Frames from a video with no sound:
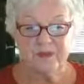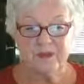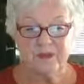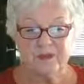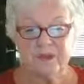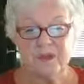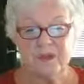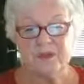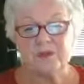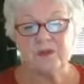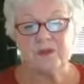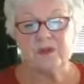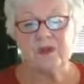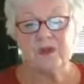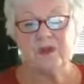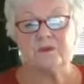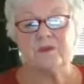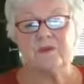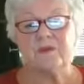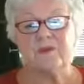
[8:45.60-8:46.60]
Another
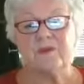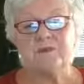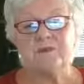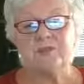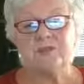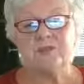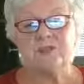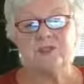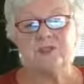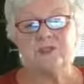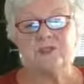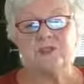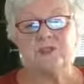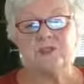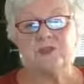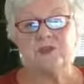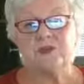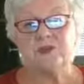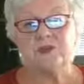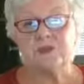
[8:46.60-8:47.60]
type of dementia is
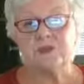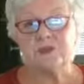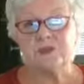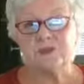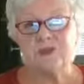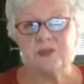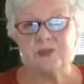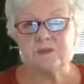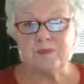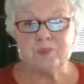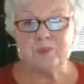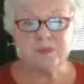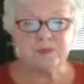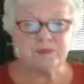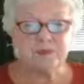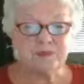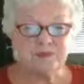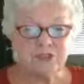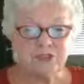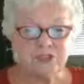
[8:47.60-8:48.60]
frontotemporal
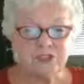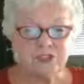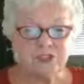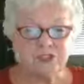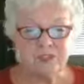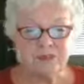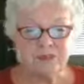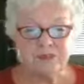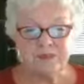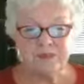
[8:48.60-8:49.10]
dementia.